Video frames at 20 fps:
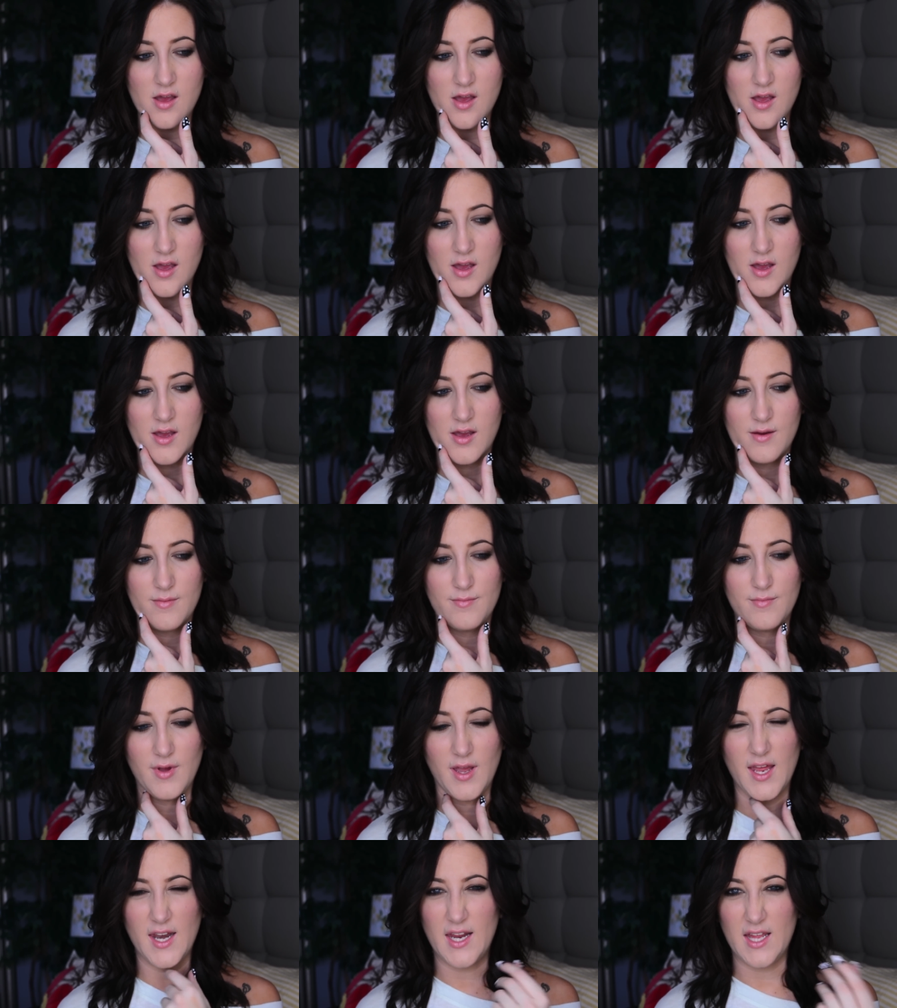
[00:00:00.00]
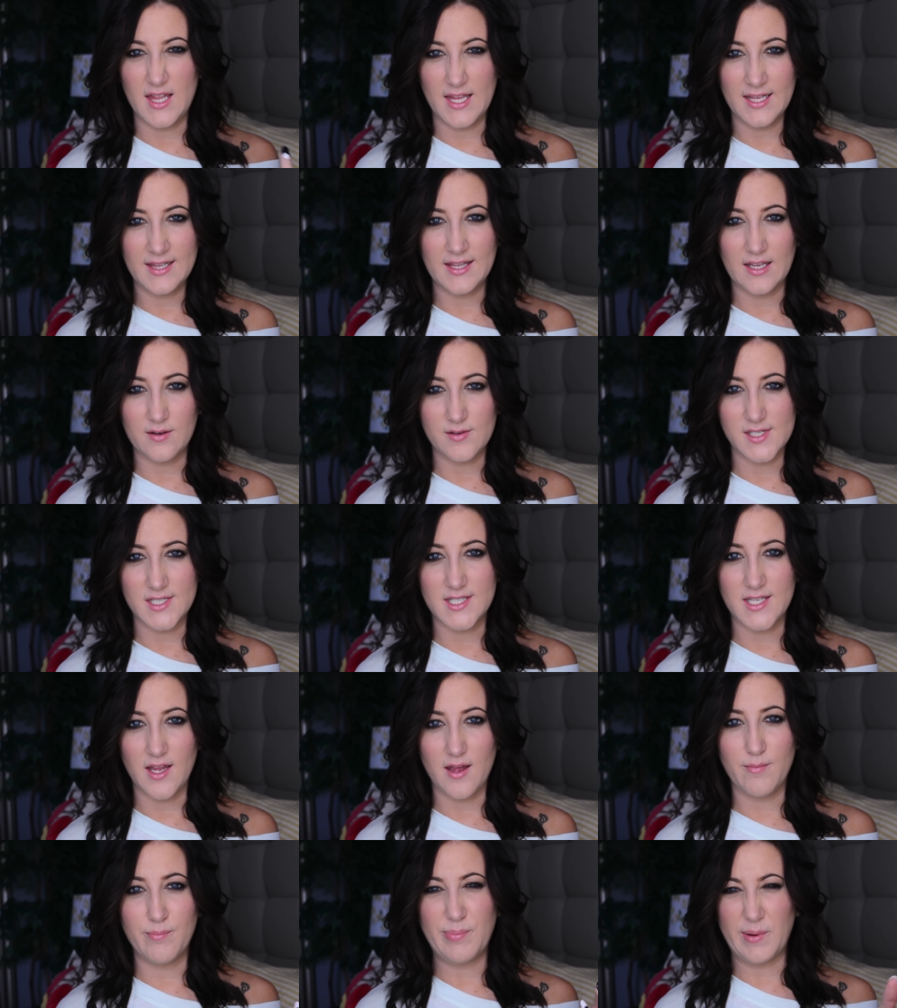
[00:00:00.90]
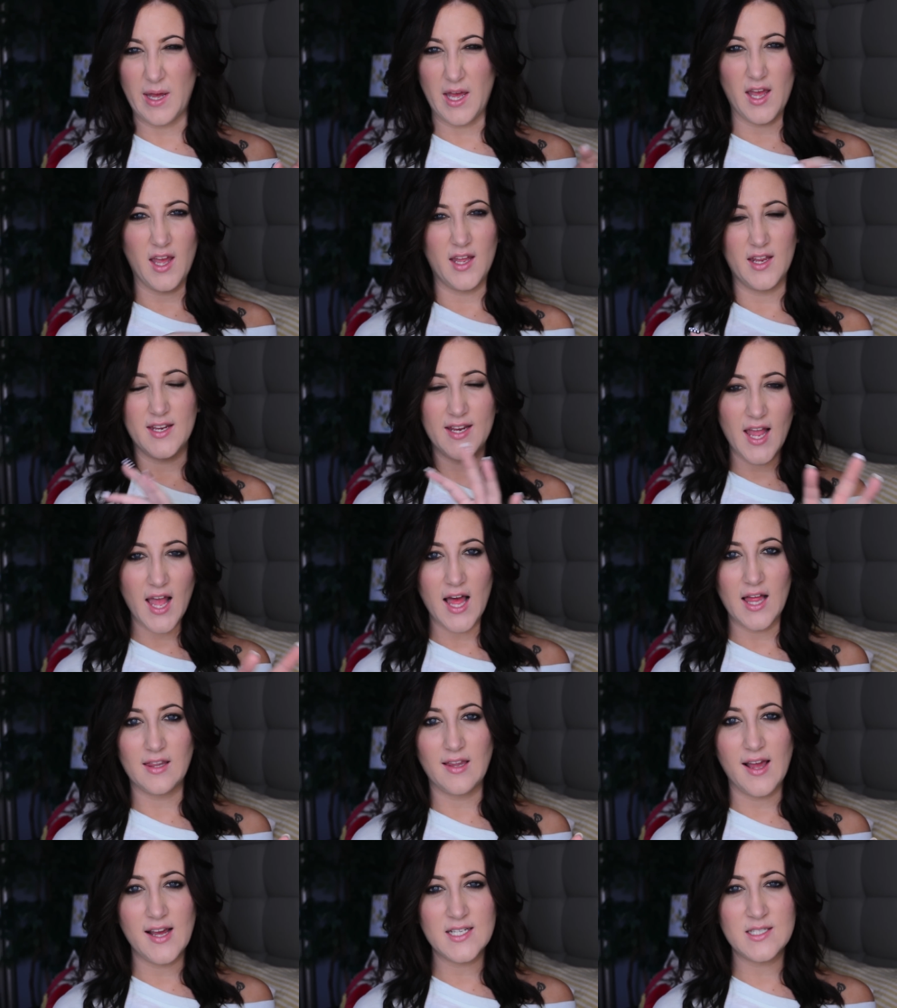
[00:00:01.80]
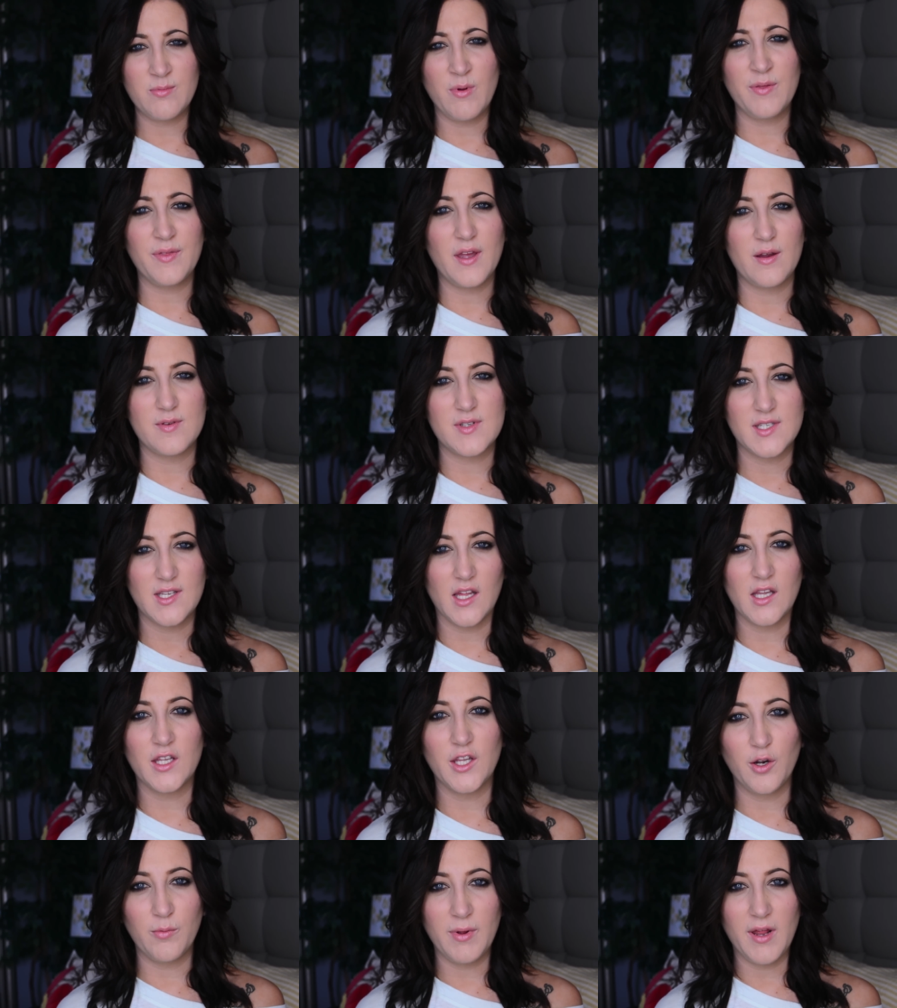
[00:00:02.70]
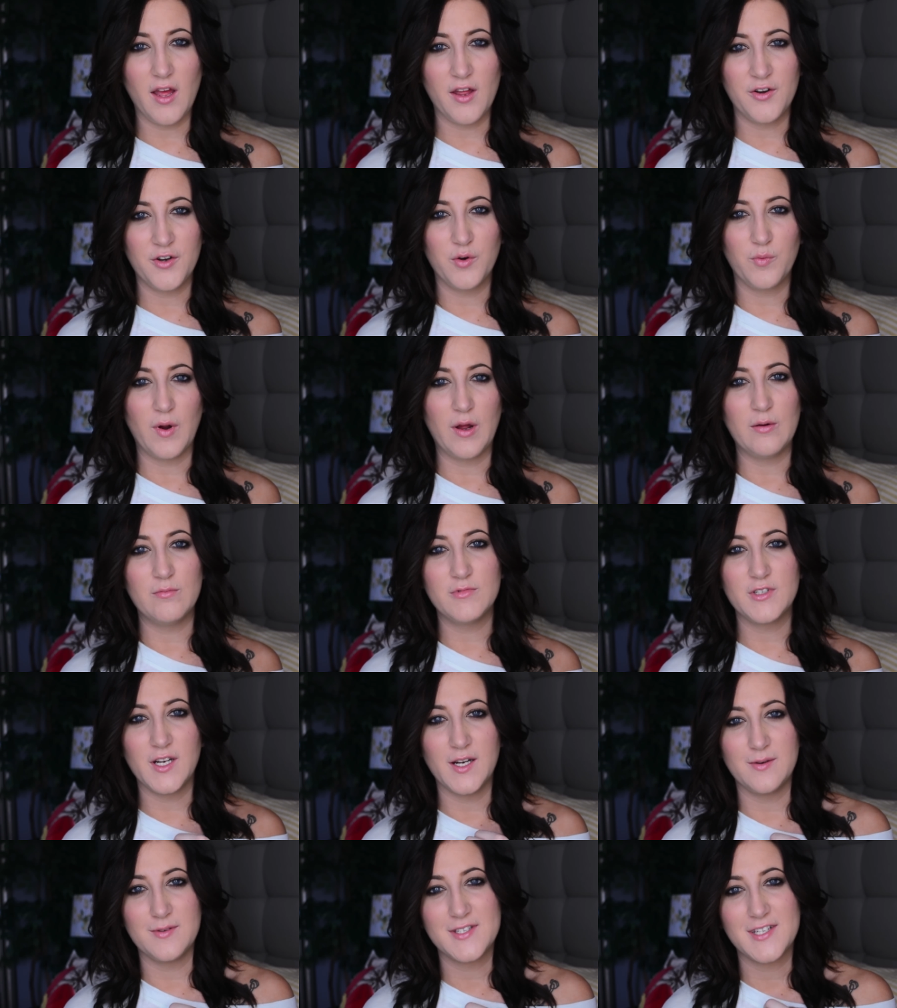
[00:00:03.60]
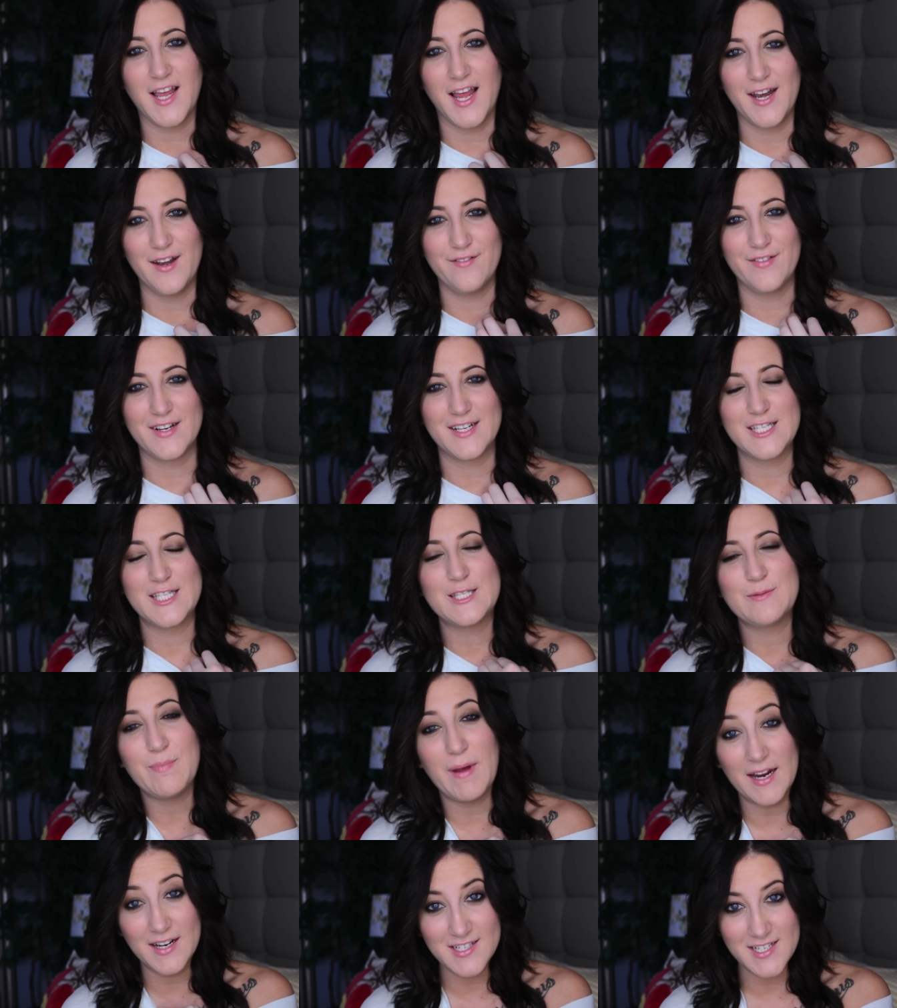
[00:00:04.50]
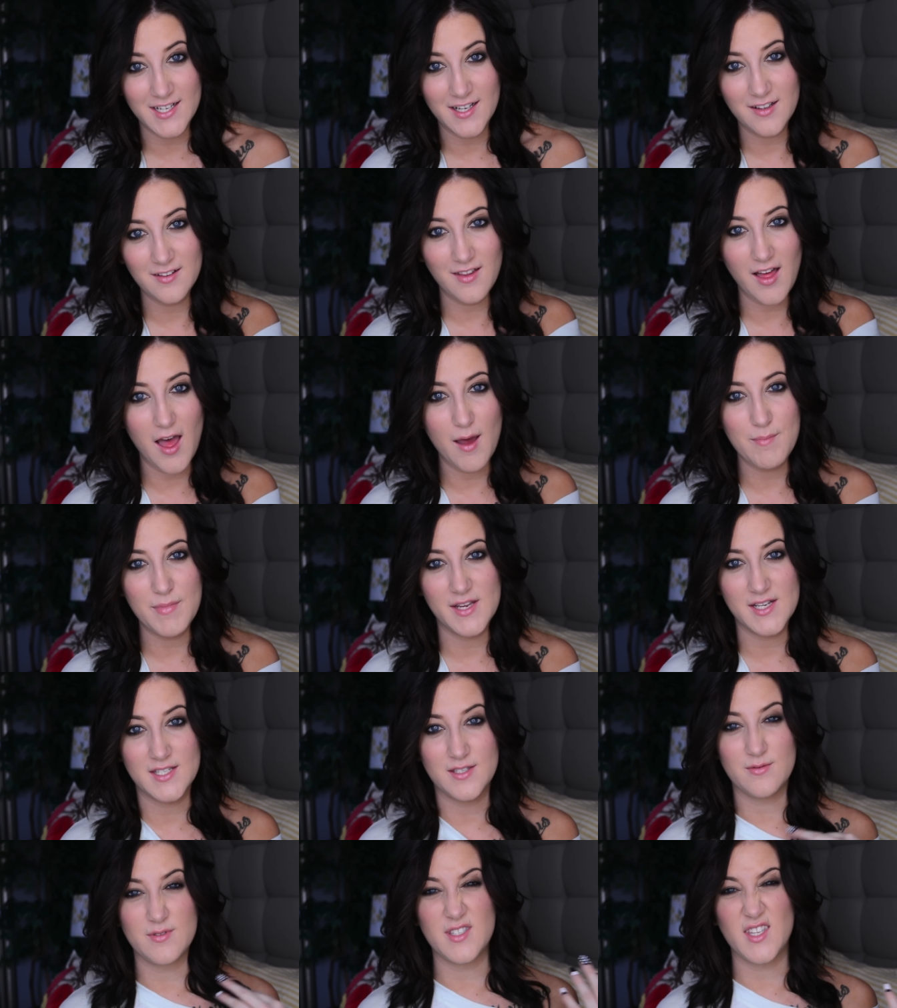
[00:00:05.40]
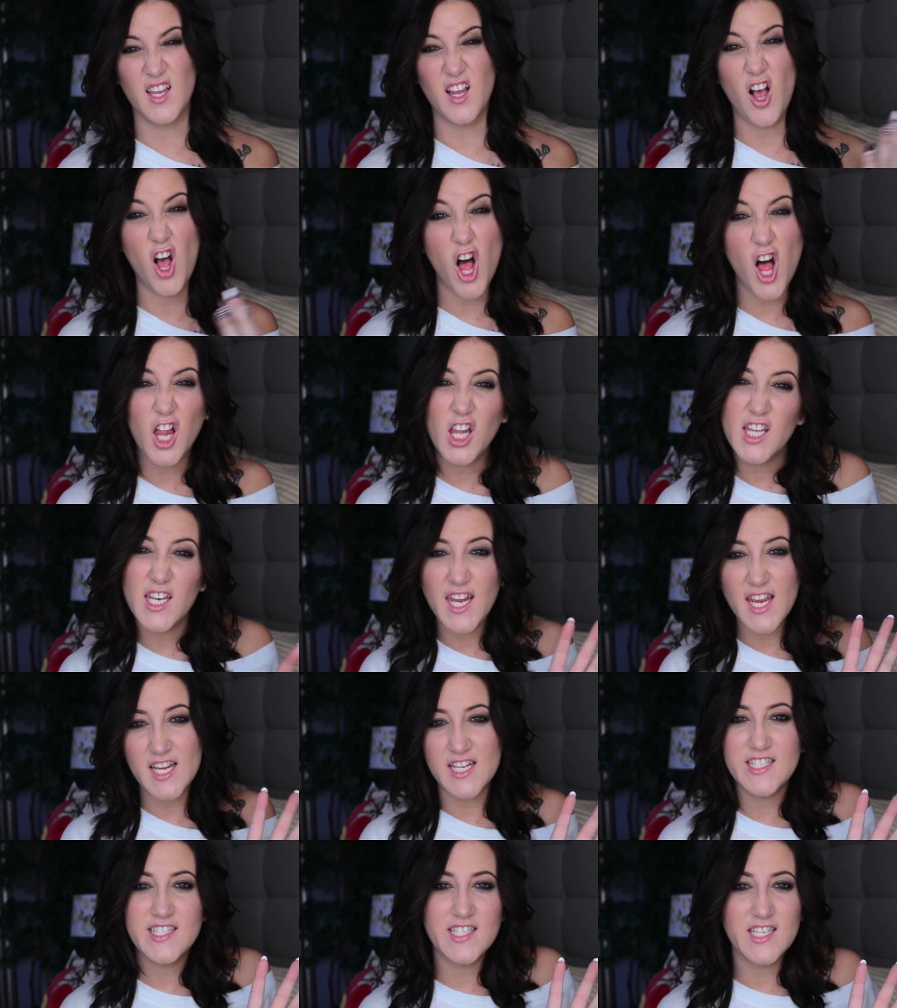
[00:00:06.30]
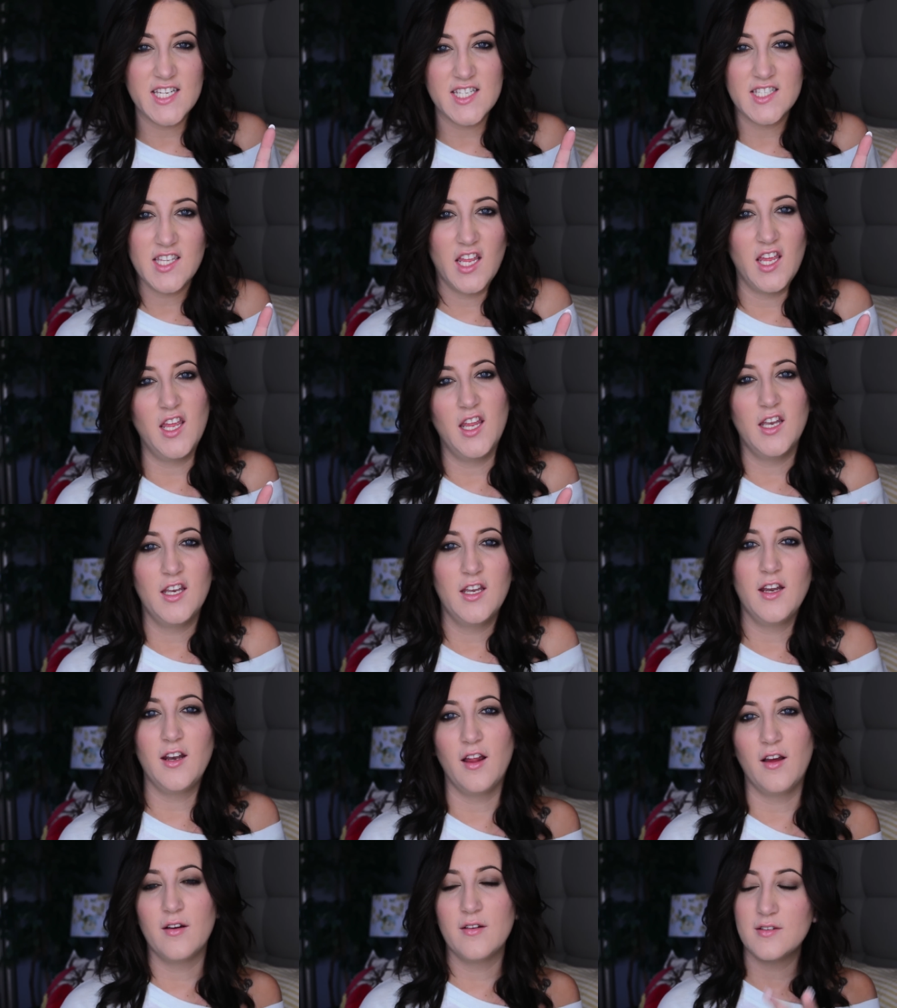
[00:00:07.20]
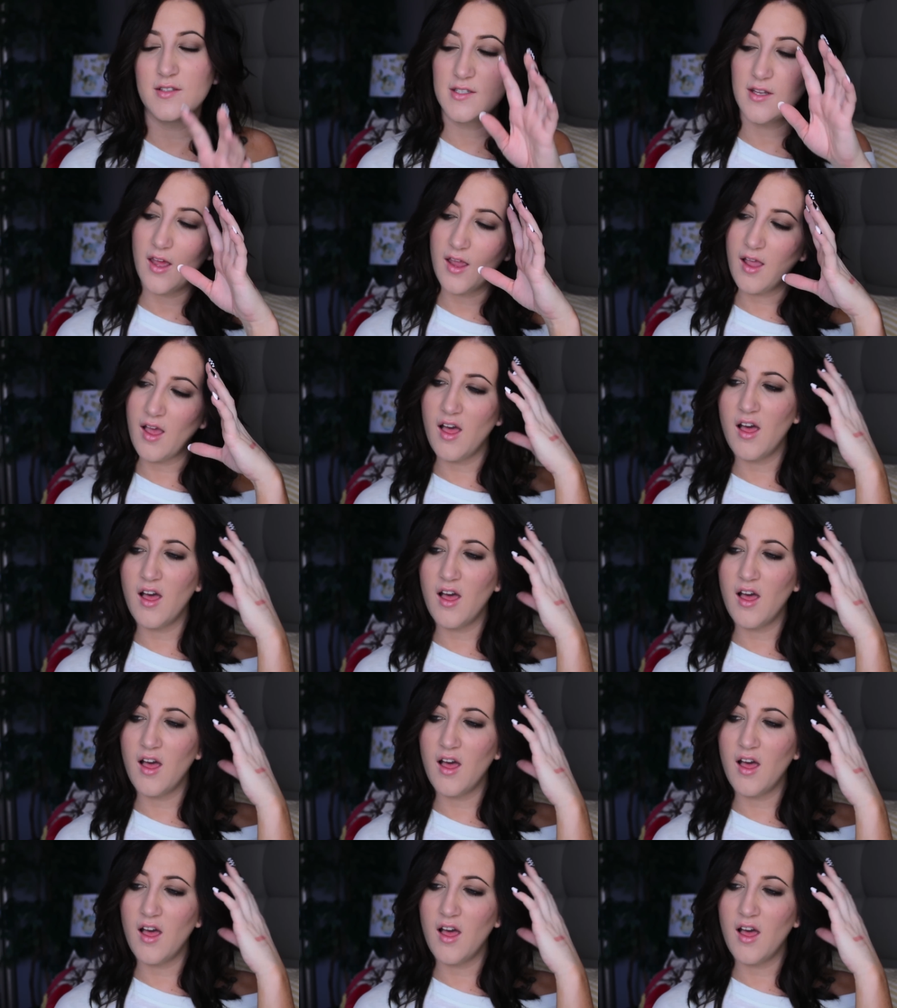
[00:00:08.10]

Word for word: Um, and I think that was it. But yeah, last month I was a little bit underwhelmed and I was kind of expecting a lot because it was like holiday season, you know, I was like,